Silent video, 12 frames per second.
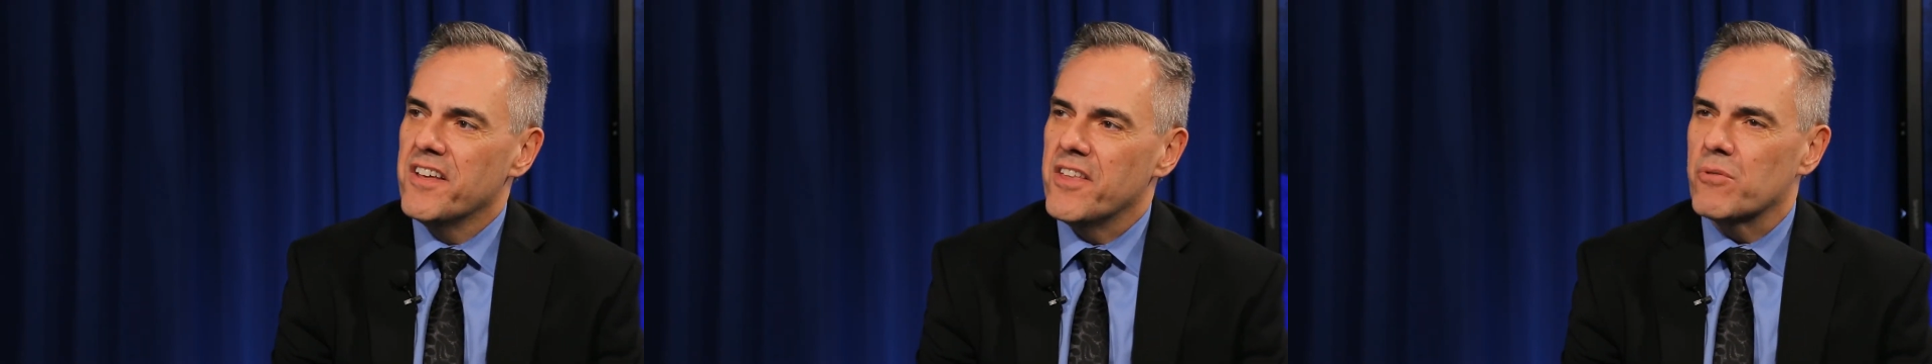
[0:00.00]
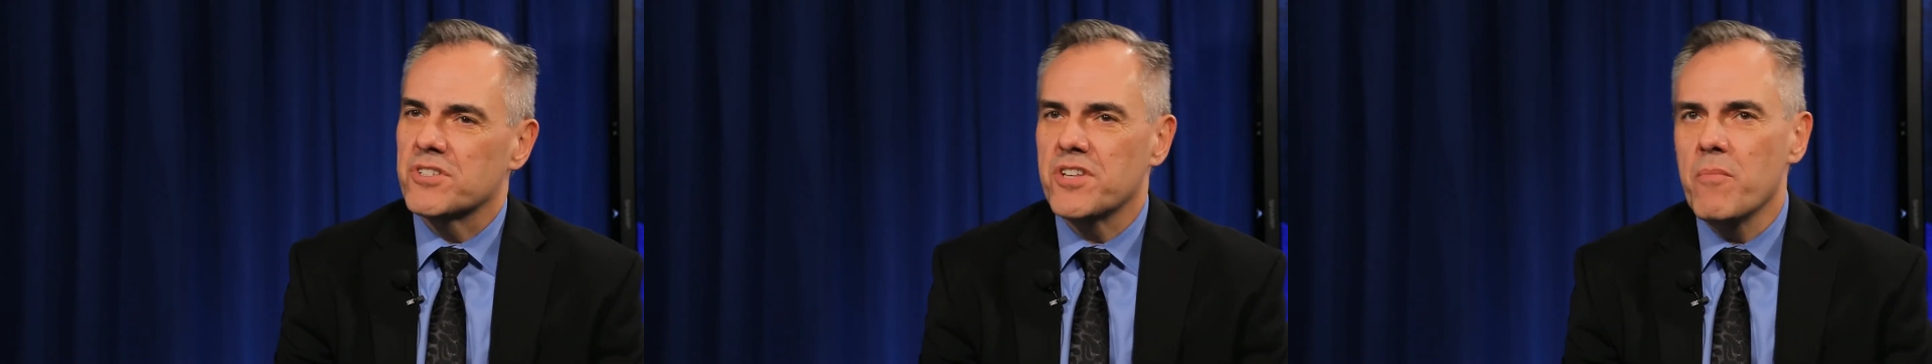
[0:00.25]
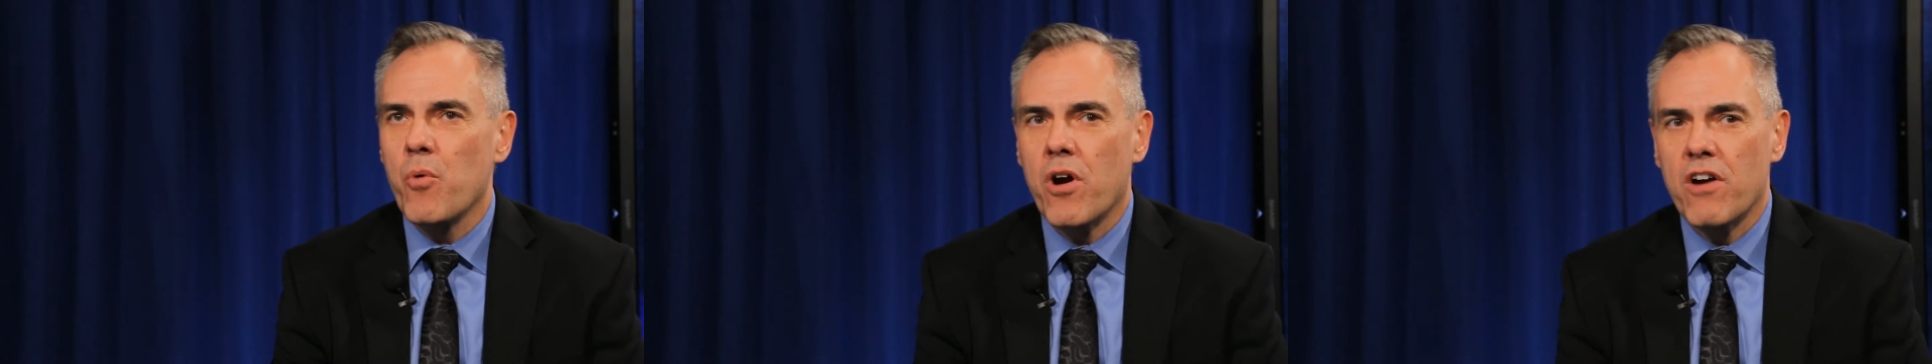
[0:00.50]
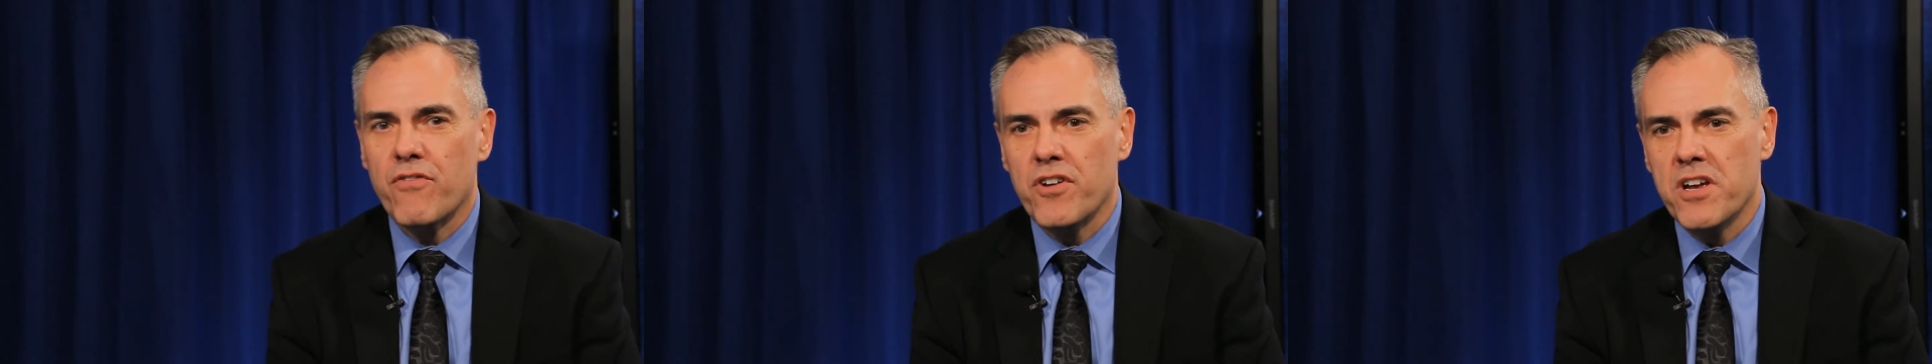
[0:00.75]
there was
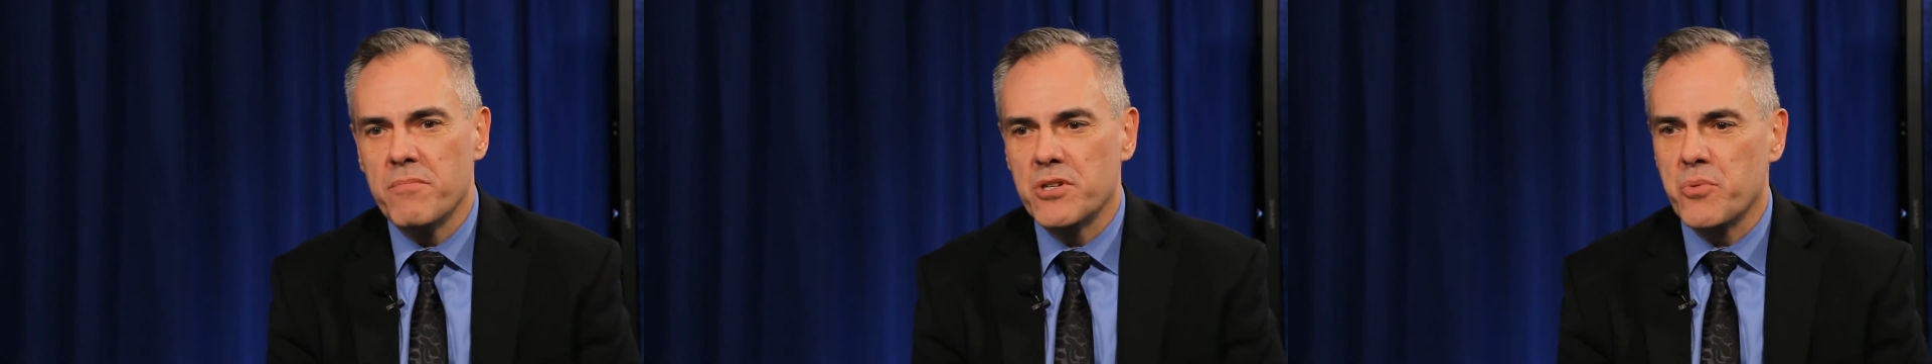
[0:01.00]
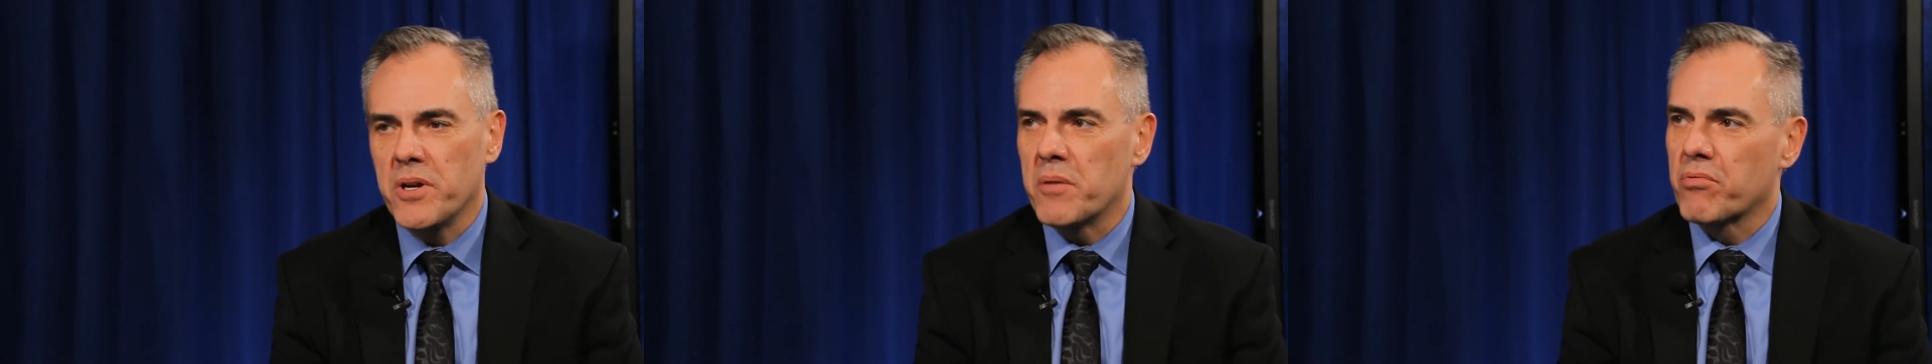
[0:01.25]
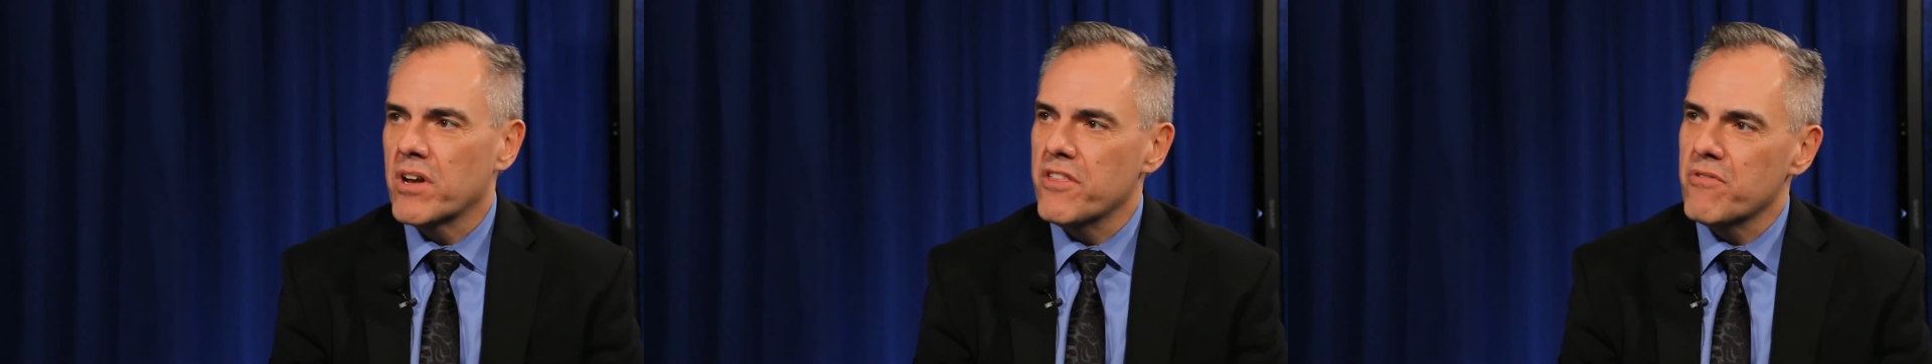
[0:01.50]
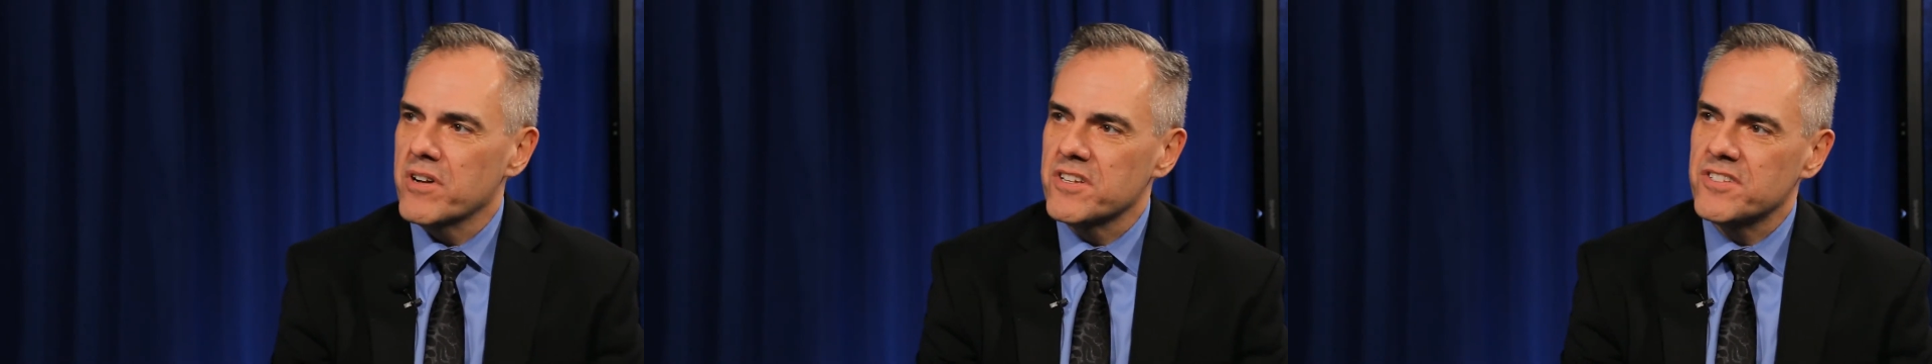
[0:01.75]
somewhere for him between a brother and a